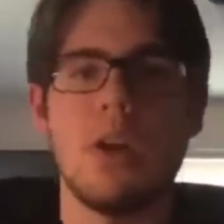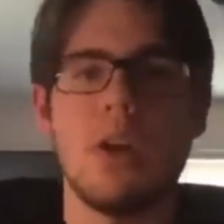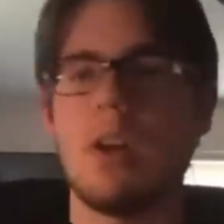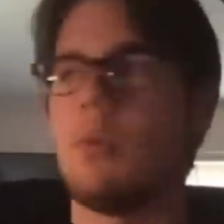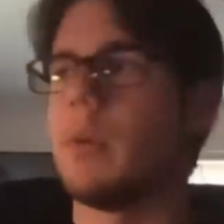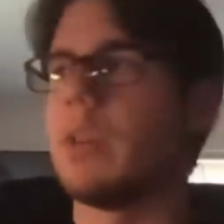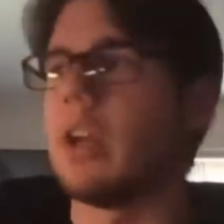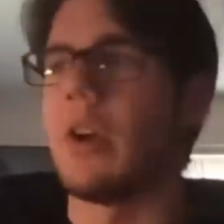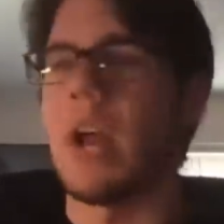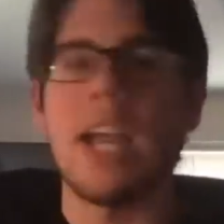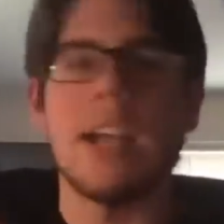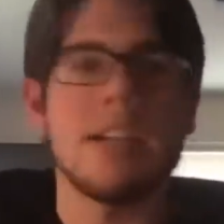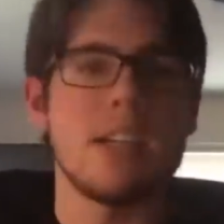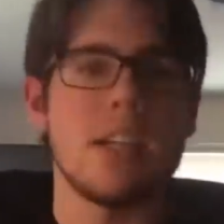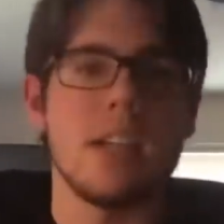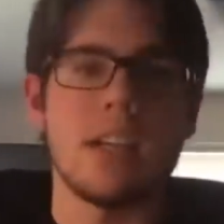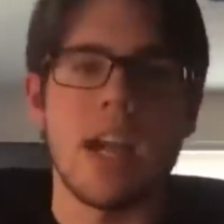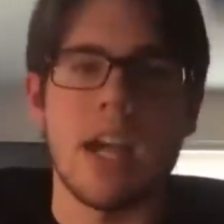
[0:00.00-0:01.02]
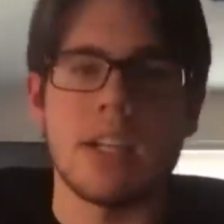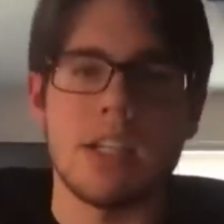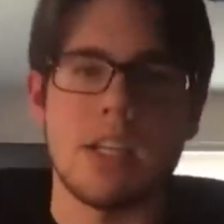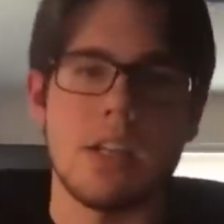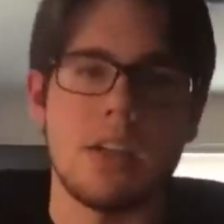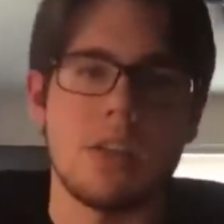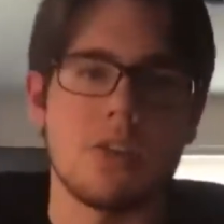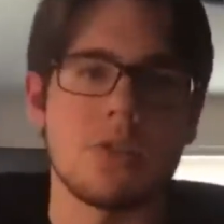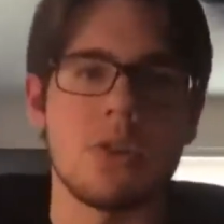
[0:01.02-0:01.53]
when they were 18, 19
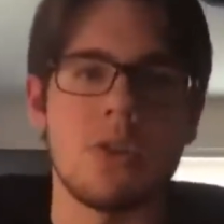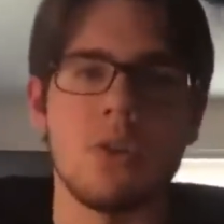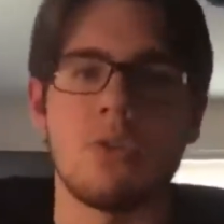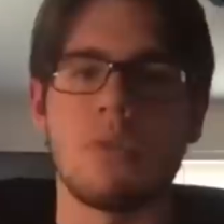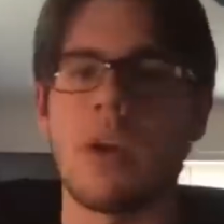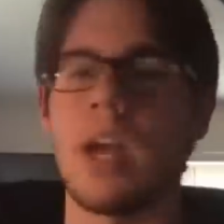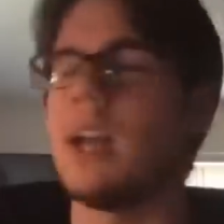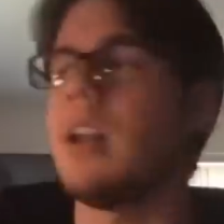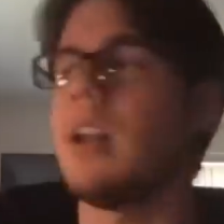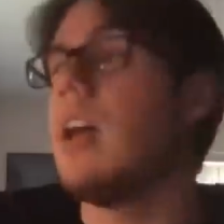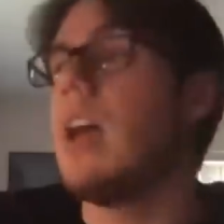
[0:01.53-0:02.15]
years old, right?